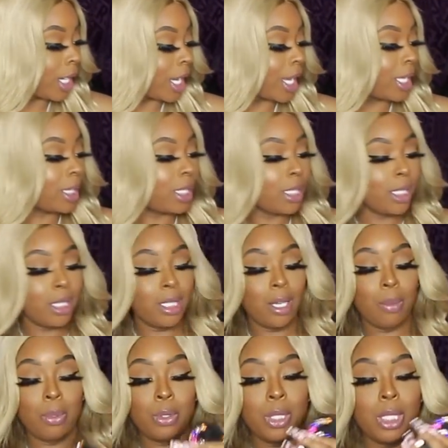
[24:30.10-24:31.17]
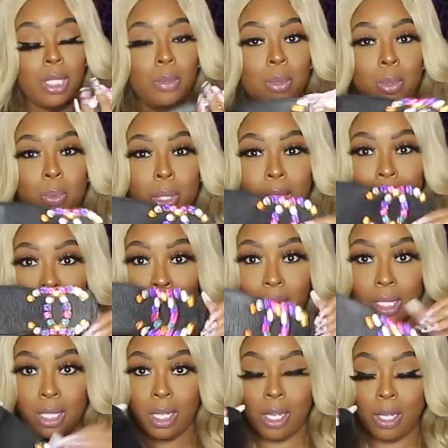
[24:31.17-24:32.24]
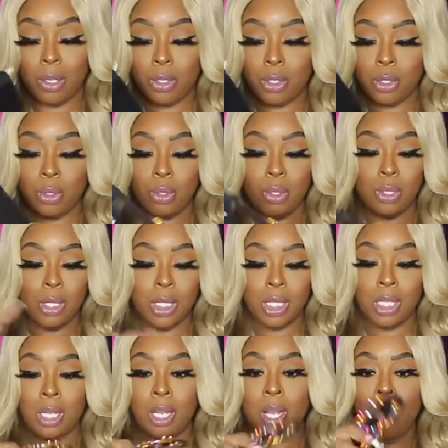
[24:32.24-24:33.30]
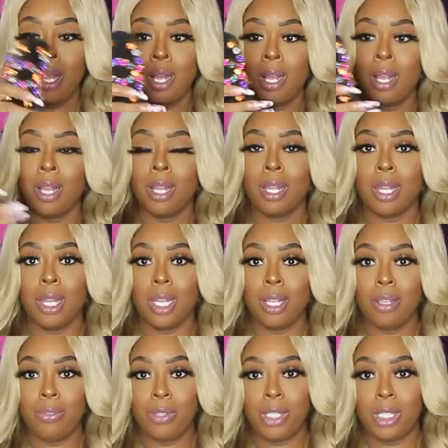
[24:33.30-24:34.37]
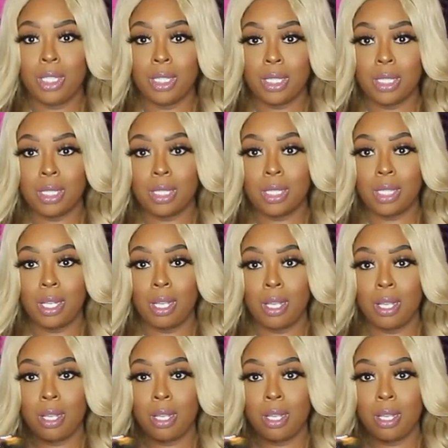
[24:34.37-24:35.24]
I got this double C one with like the colored jewels. Love this.